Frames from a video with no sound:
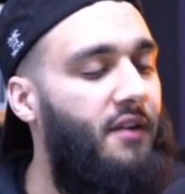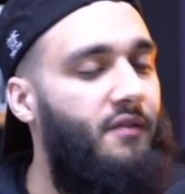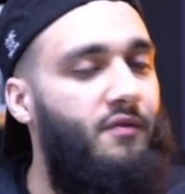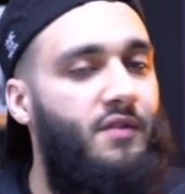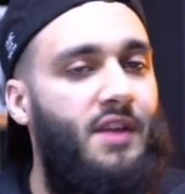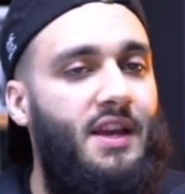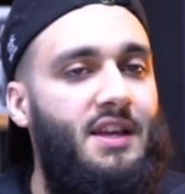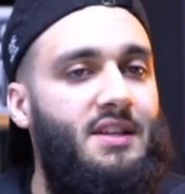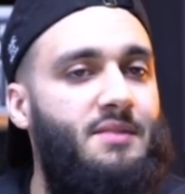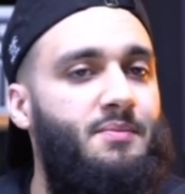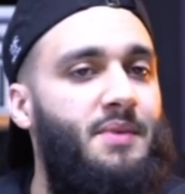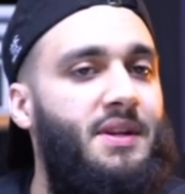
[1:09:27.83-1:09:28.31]

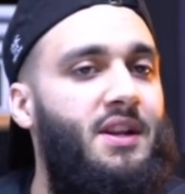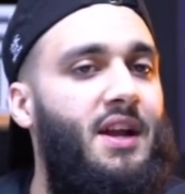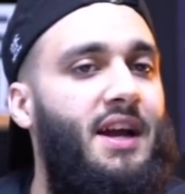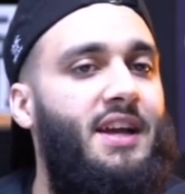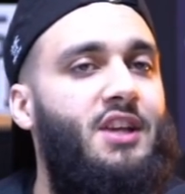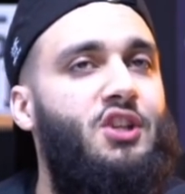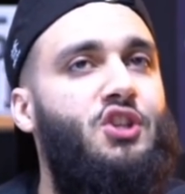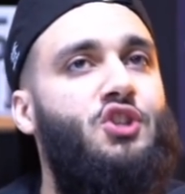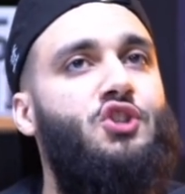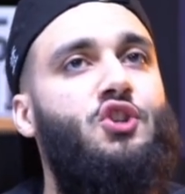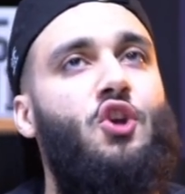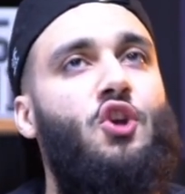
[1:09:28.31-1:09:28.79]
there's been
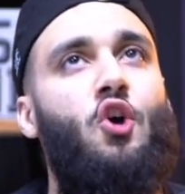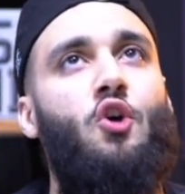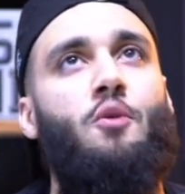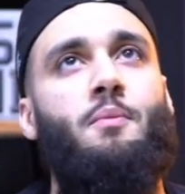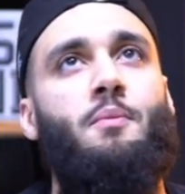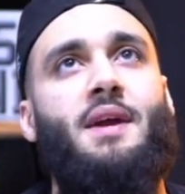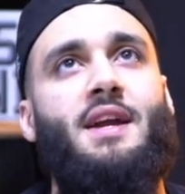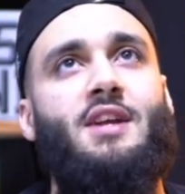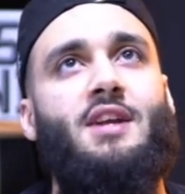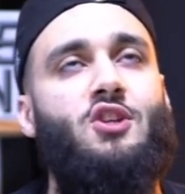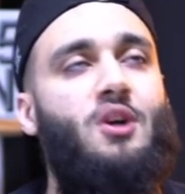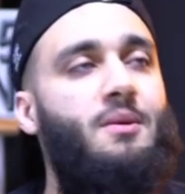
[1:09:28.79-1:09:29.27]
like so
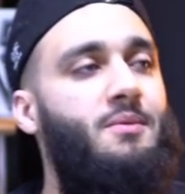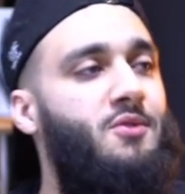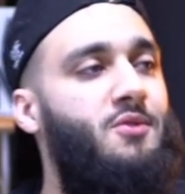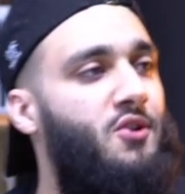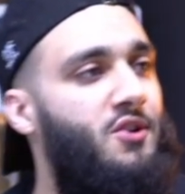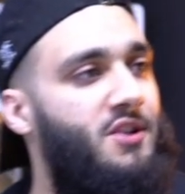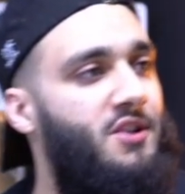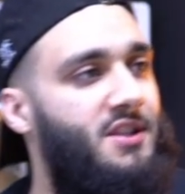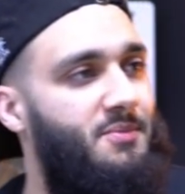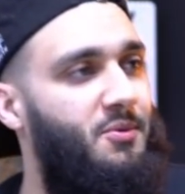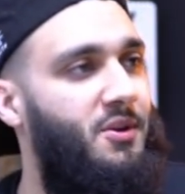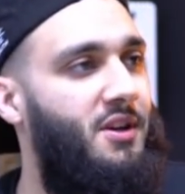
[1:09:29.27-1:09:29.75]
many
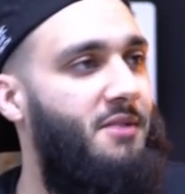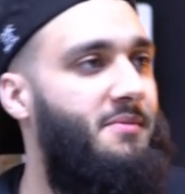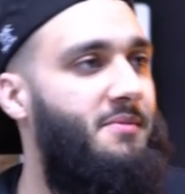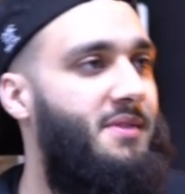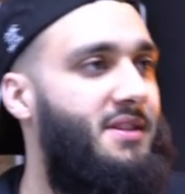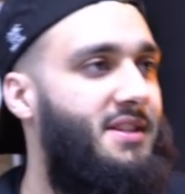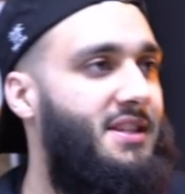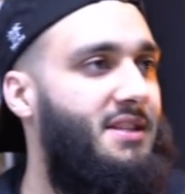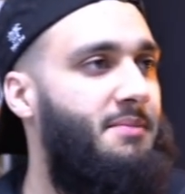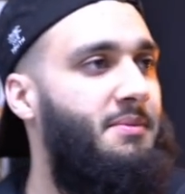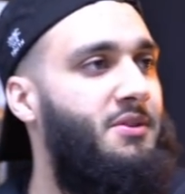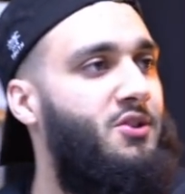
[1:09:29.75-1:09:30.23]
dermatologist
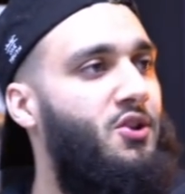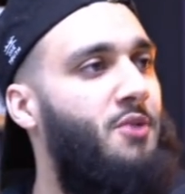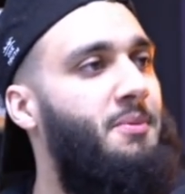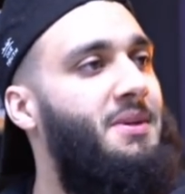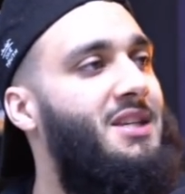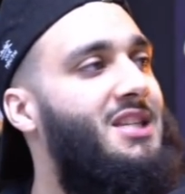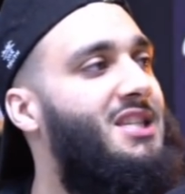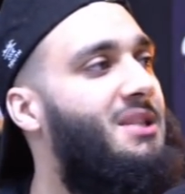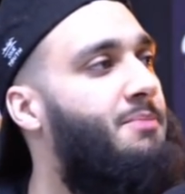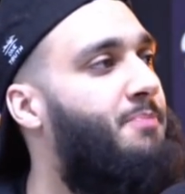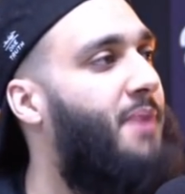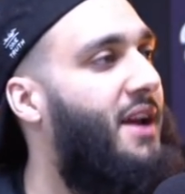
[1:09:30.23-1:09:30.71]
appointments, there's been so
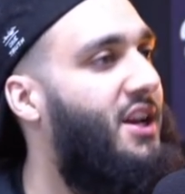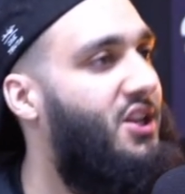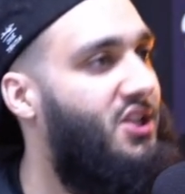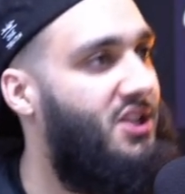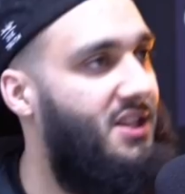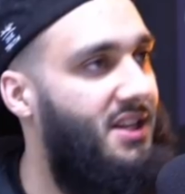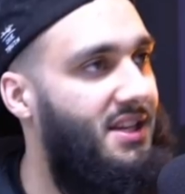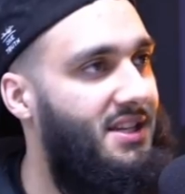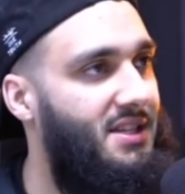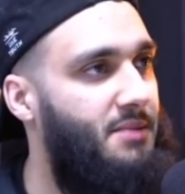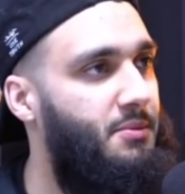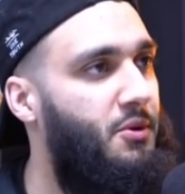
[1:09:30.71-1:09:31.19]
many
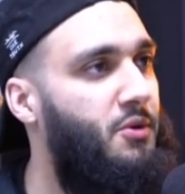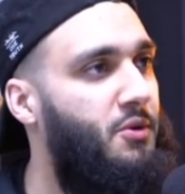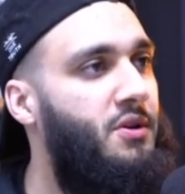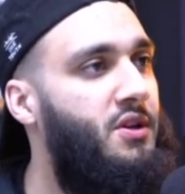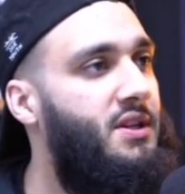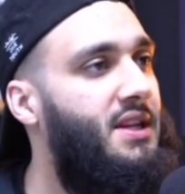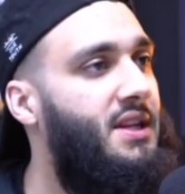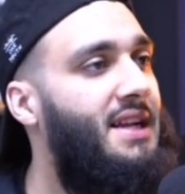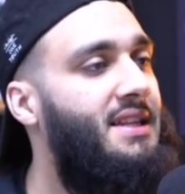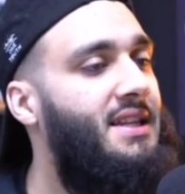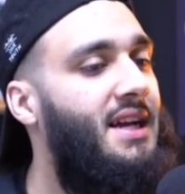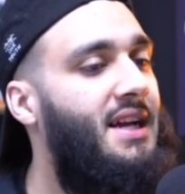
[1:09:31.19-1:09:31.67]
specialists,
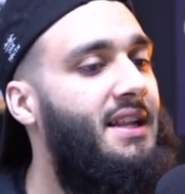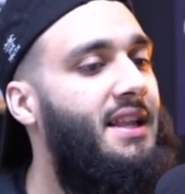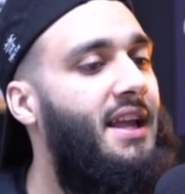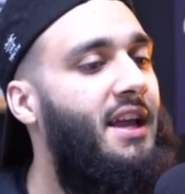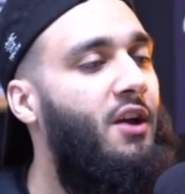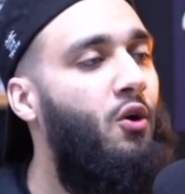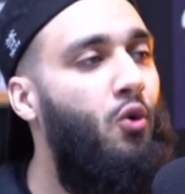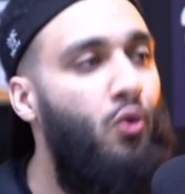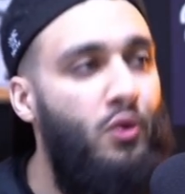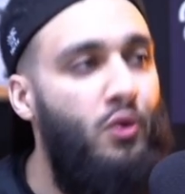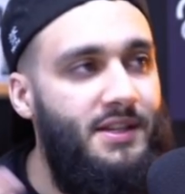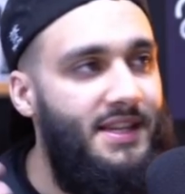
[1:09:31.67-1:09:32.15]
and
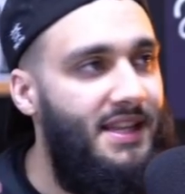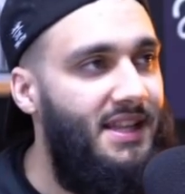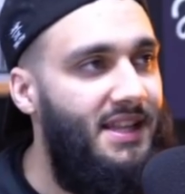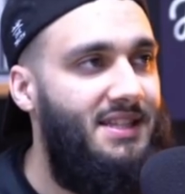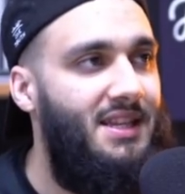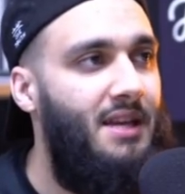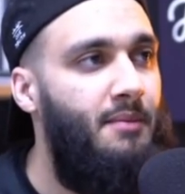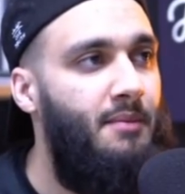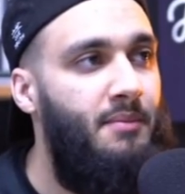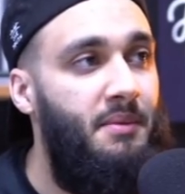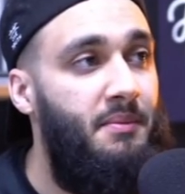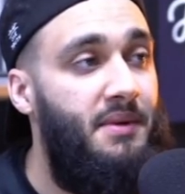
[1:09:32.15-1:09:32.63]
they all say the
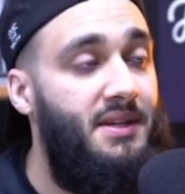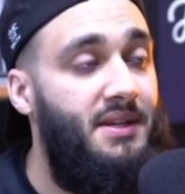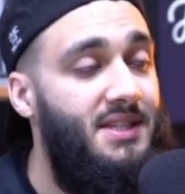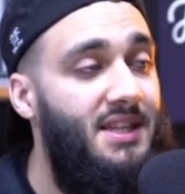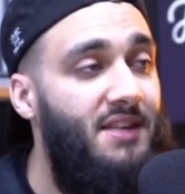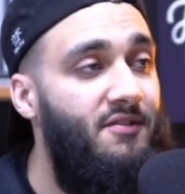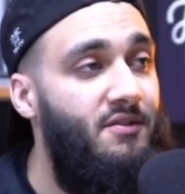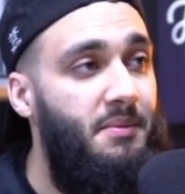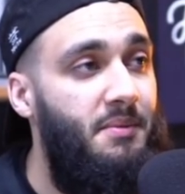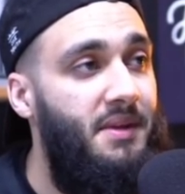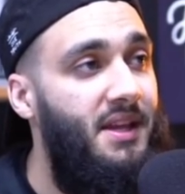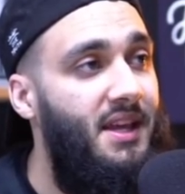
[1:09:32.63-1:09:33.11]
same thing, because
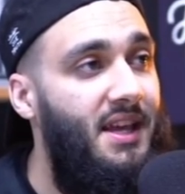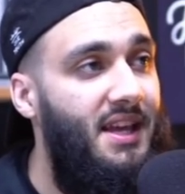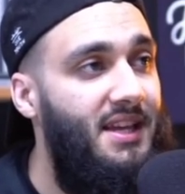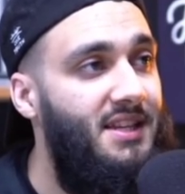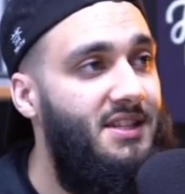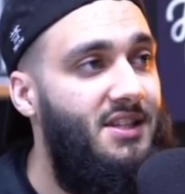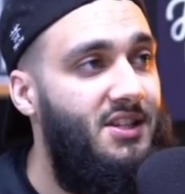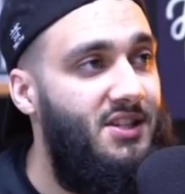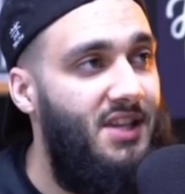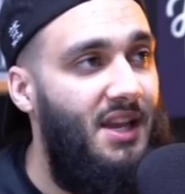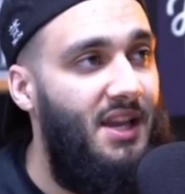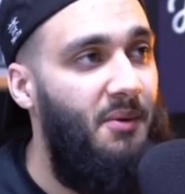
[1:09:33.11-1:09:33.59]
inevitably it
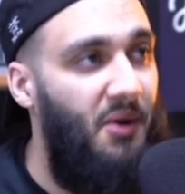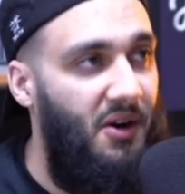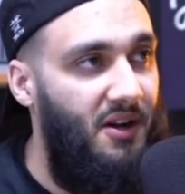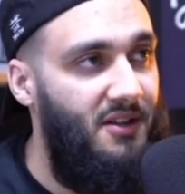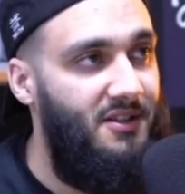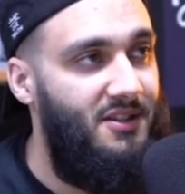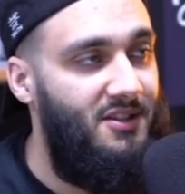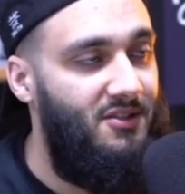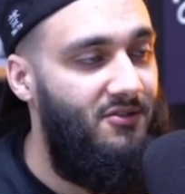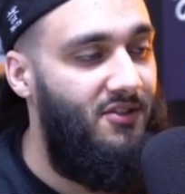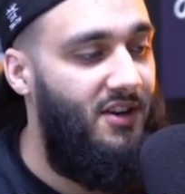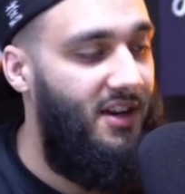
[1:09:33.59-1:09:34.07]
is the same
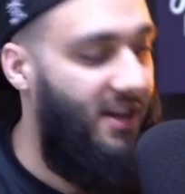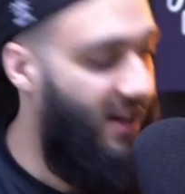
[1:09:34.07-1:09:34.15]
answer,